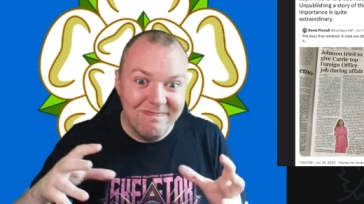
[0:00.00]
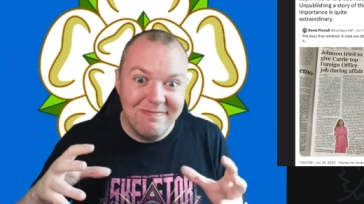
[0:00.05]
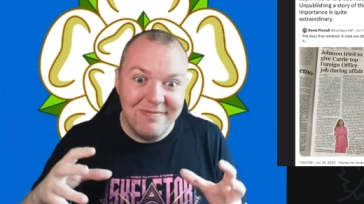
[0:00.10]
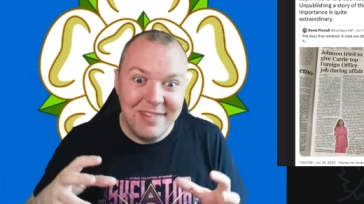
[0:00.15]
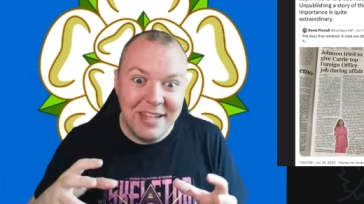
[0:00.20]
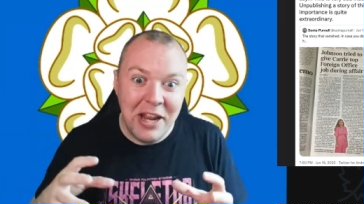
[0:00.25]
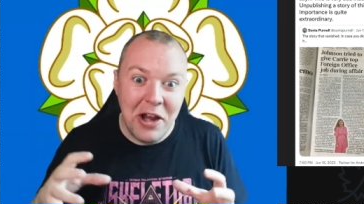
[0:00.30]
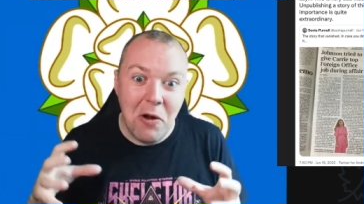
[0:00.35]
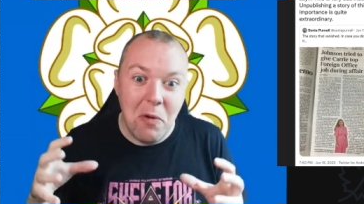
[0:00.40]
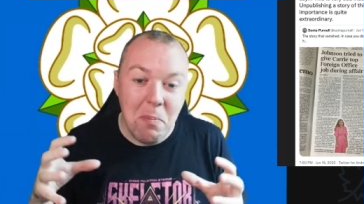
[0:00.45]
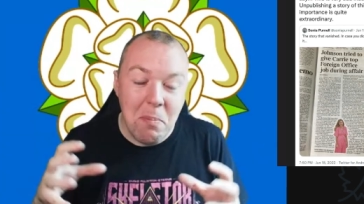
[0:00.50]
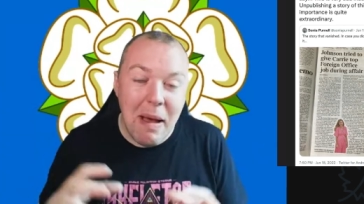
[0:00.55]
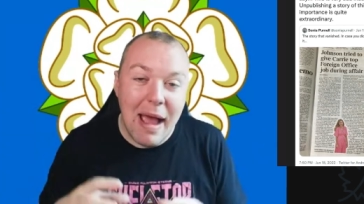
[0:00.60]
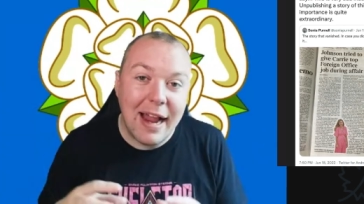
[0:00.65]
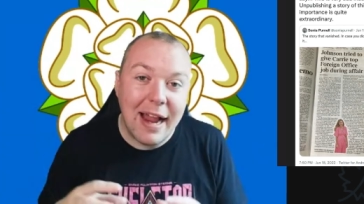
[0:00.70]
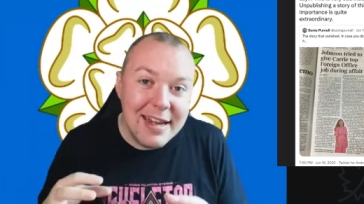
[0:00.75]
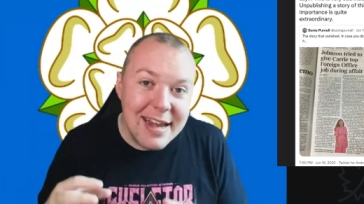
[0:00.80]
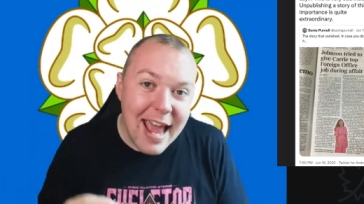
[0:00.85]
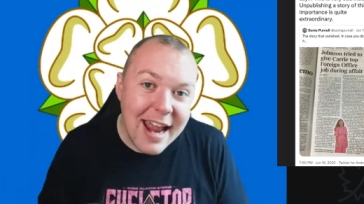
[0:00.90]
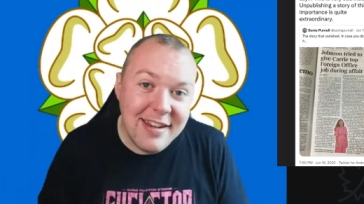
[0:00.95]
you know,
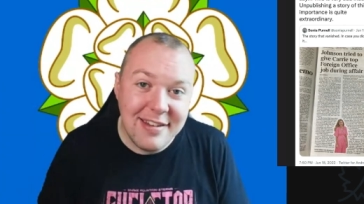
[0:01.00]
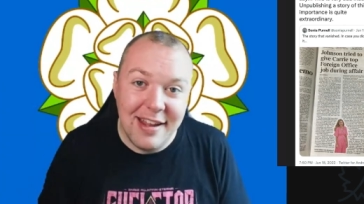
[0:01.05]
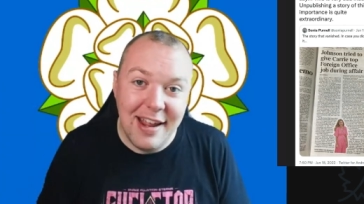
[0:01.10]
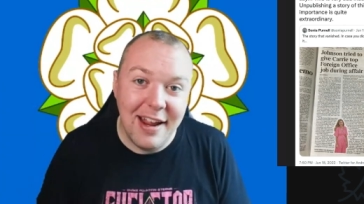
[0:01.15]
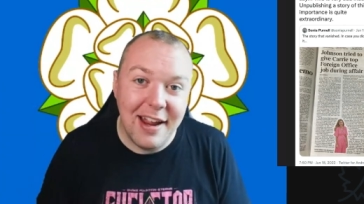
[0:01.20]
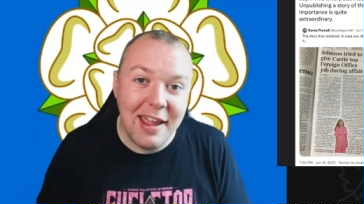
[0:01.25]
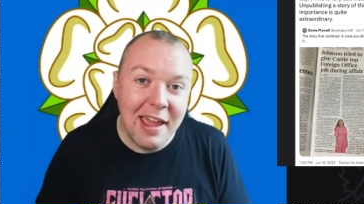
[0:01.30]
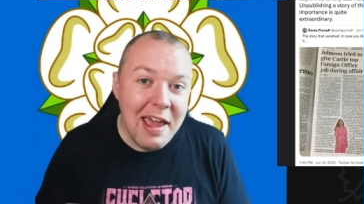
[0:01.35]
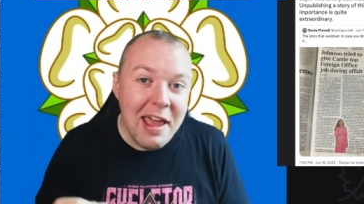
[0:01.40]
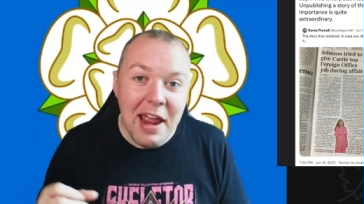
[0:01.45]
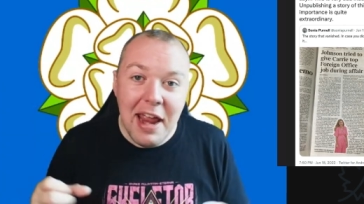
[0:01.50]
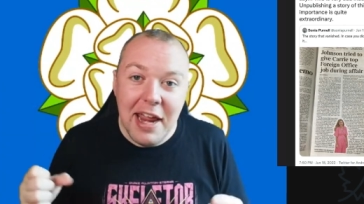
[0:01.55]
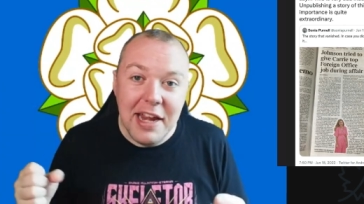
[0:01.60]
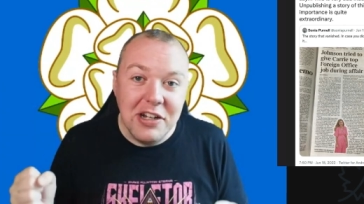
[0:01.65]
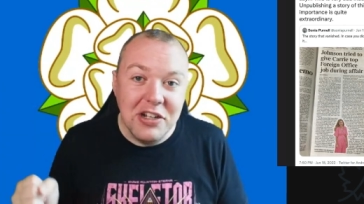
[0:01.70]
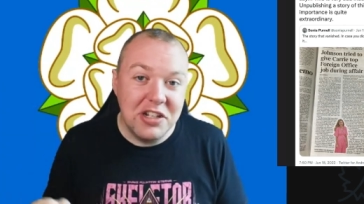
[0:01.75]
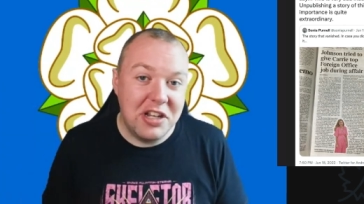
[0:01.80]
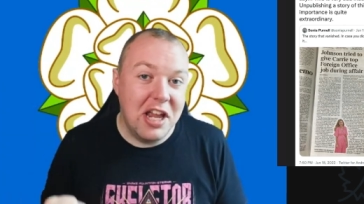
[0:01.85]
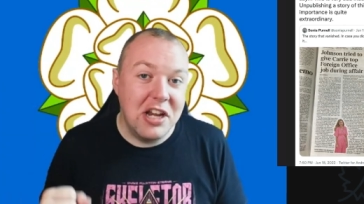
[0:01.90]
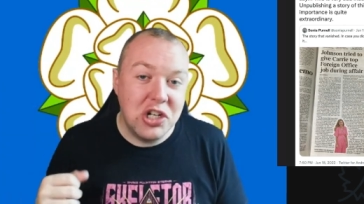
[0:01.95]
magnetic. He
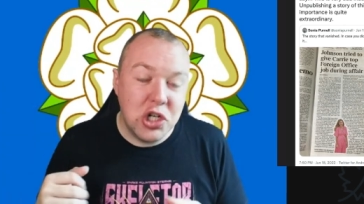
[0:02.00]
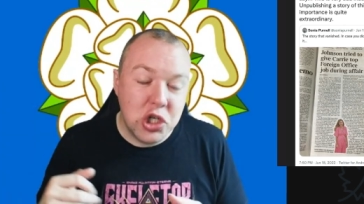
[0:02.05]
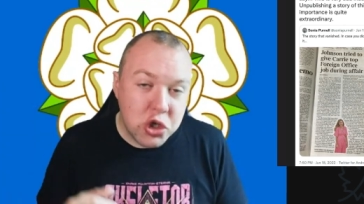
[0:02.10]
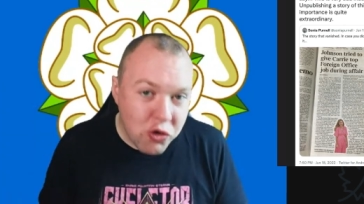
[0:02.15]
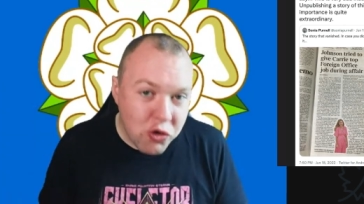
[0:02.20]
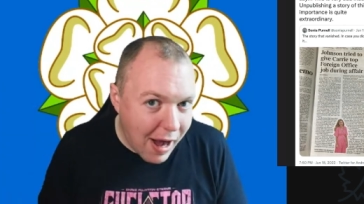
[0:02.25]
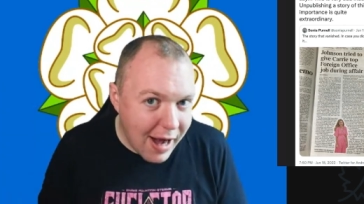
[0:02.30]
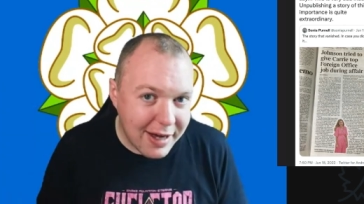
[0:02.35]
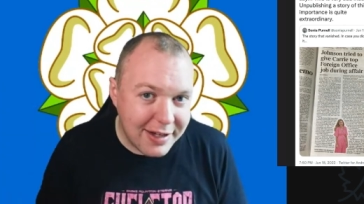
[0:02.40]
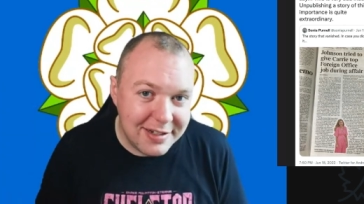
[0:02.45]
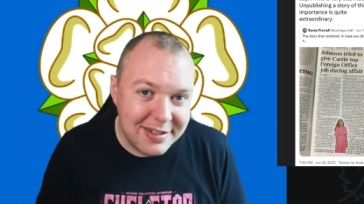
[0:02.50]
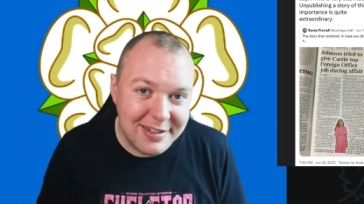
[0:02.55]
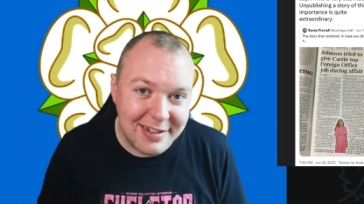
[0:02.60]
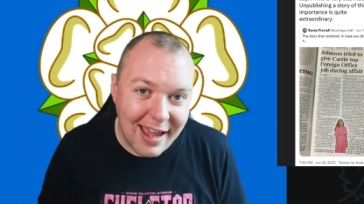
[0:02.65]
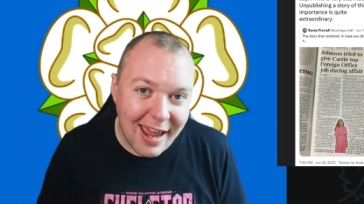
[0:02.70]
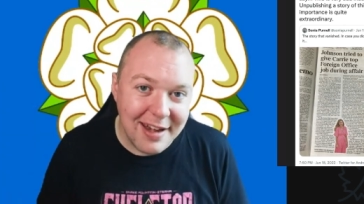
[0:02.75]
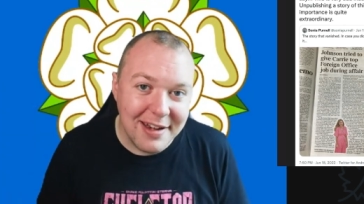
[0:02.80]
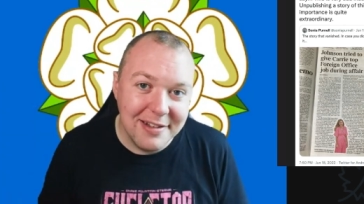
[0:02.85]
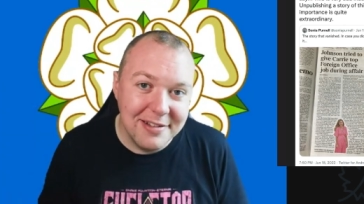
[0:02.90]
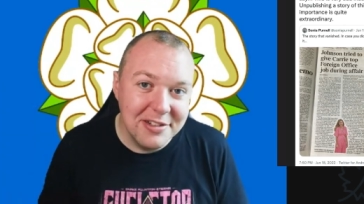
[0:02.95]
just attracts
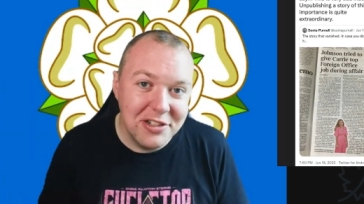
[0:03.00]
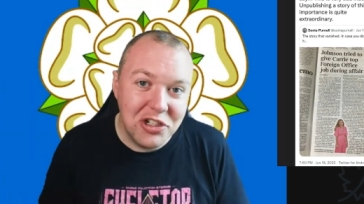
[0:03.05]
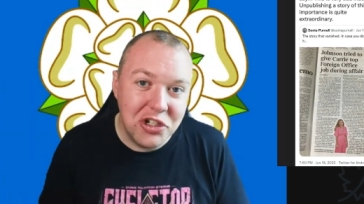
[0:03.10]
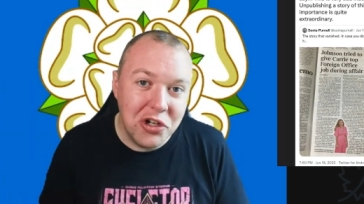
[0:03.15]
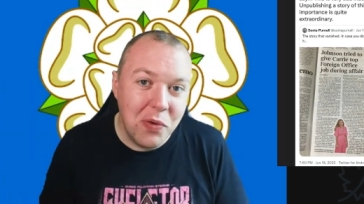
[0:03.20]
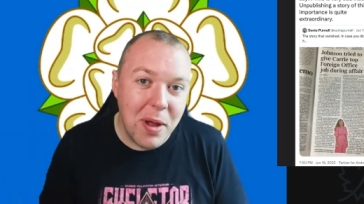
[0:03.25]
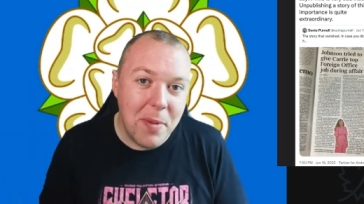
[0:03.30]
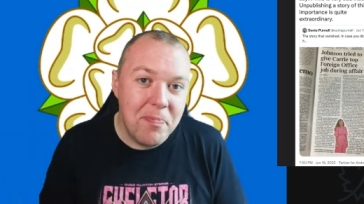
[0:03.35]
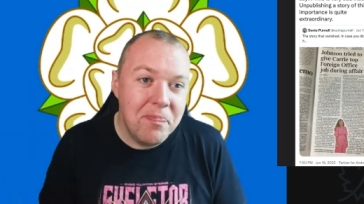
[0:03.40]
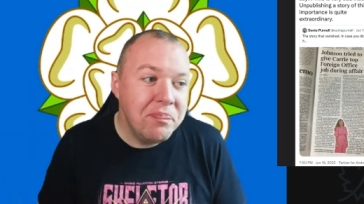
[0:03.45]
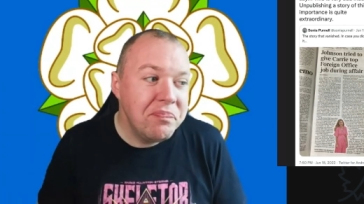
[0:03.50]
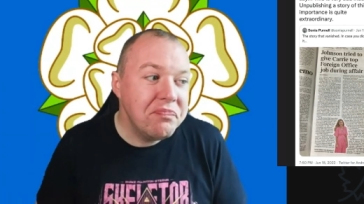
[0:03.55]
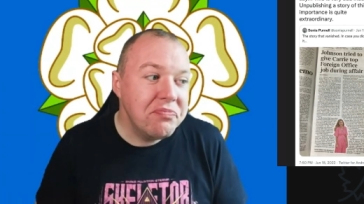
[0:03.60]
scandals to him.